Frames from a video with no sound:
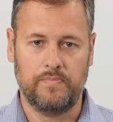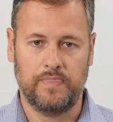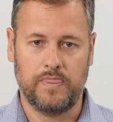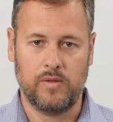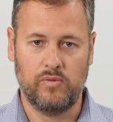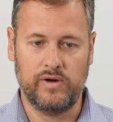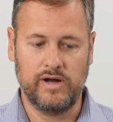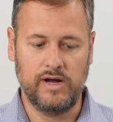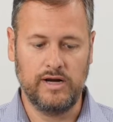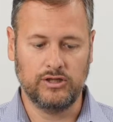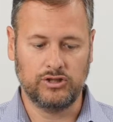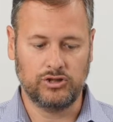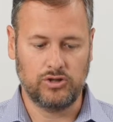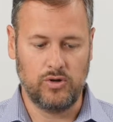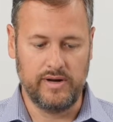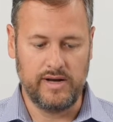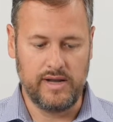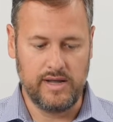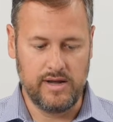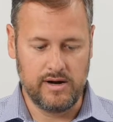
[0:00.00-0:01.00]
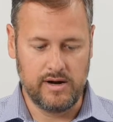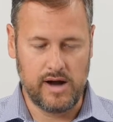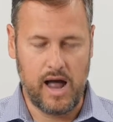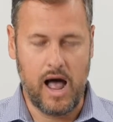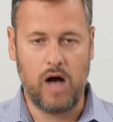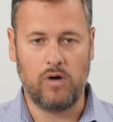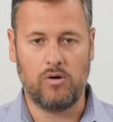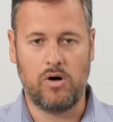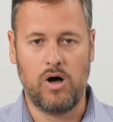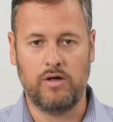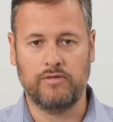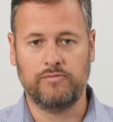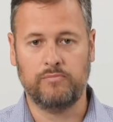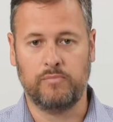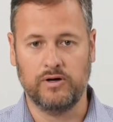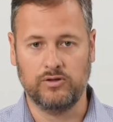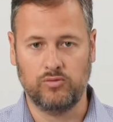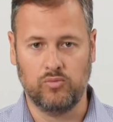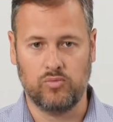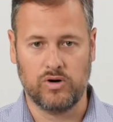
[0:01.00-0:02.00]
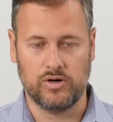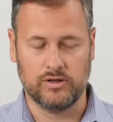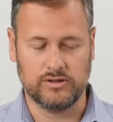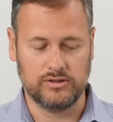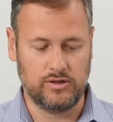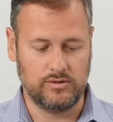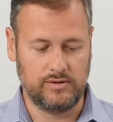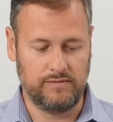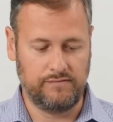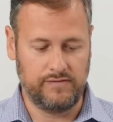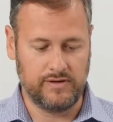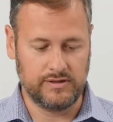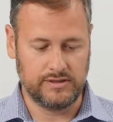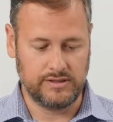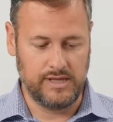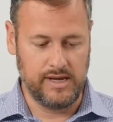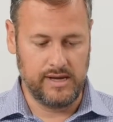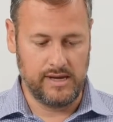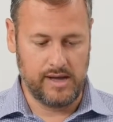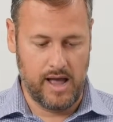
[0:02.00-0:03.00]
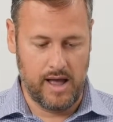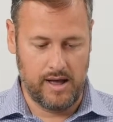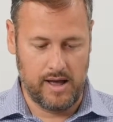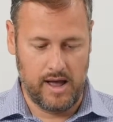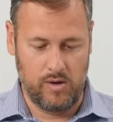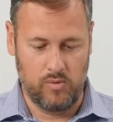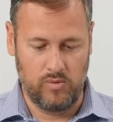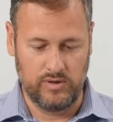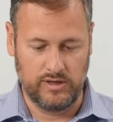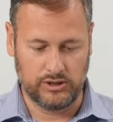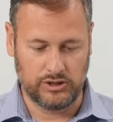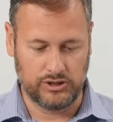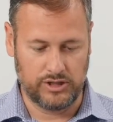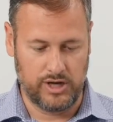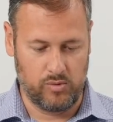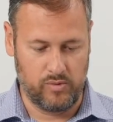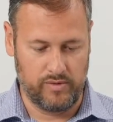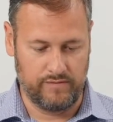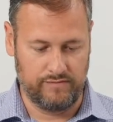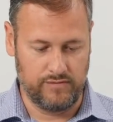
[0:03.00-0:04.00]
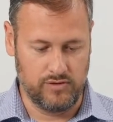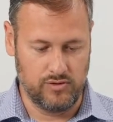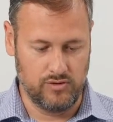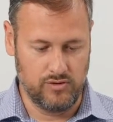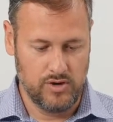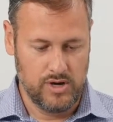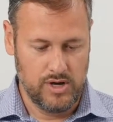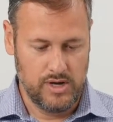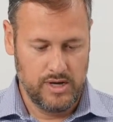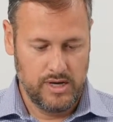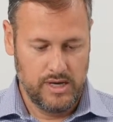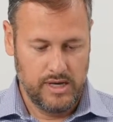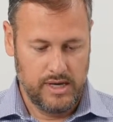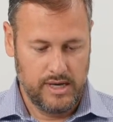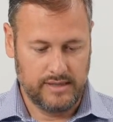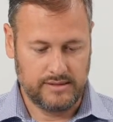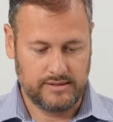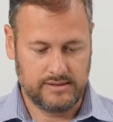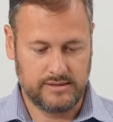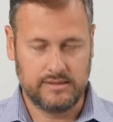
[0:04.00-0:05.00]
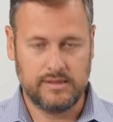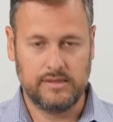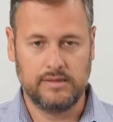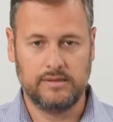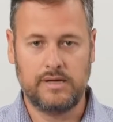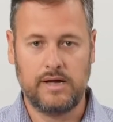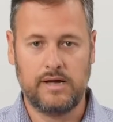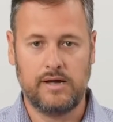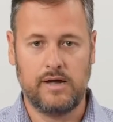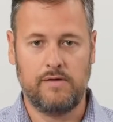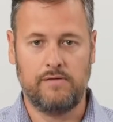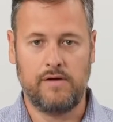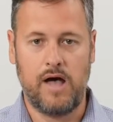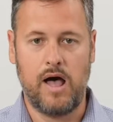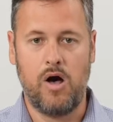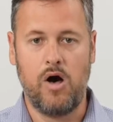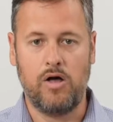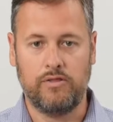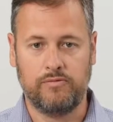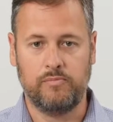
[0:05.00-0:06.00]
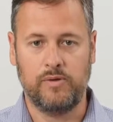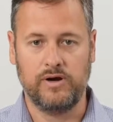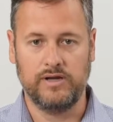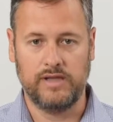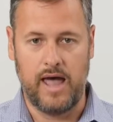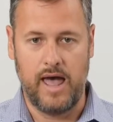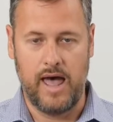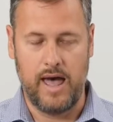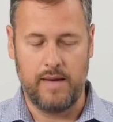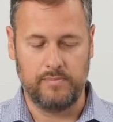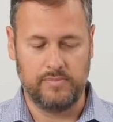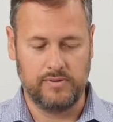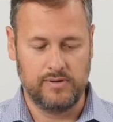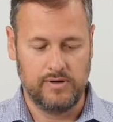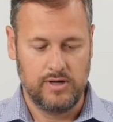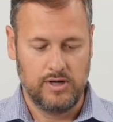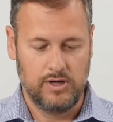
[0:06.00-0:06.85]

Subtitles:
We're going to show in here how AuthPoint works. So the first thing I want to share with you is the AuthPoint app.